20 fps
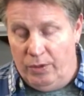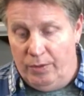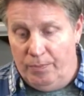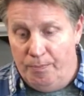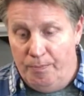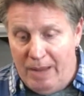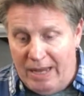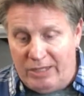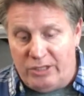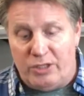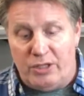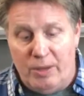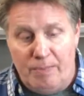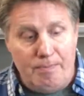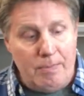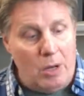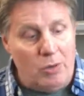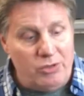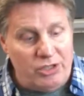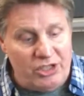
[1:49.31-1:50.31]
makes the
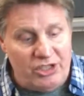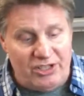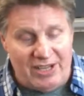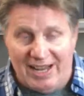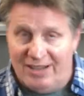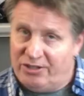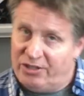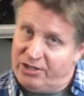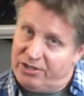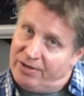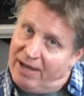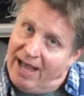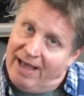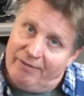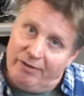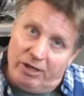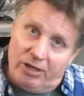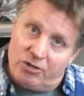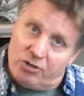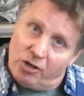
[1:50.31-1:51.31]
most sense to
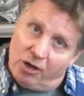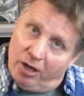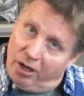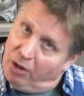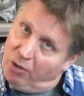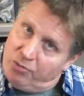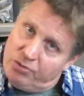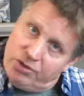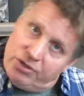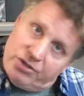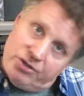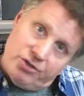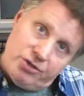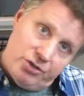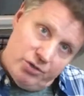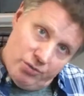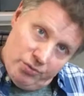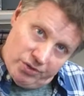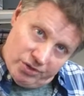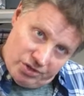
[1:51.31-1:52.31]
have it as close
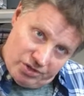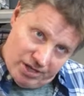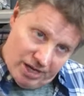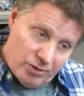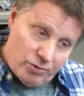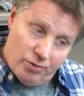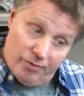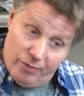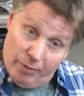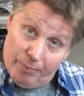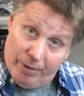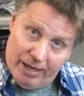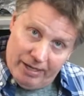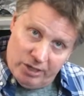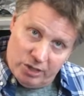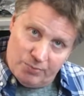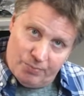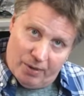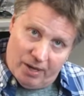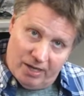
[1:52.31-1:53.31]
to the center of the bike
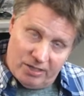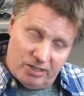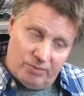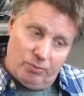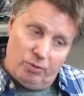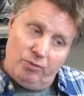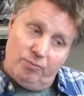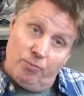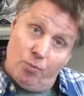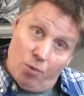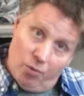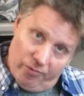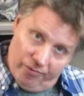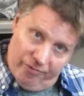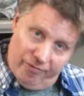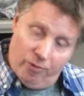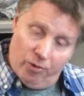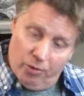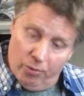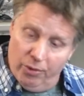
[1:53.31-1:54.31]
as possible, more
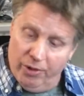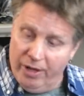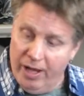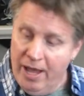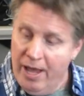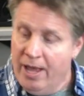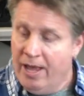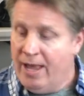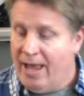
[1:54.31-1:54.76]
forward.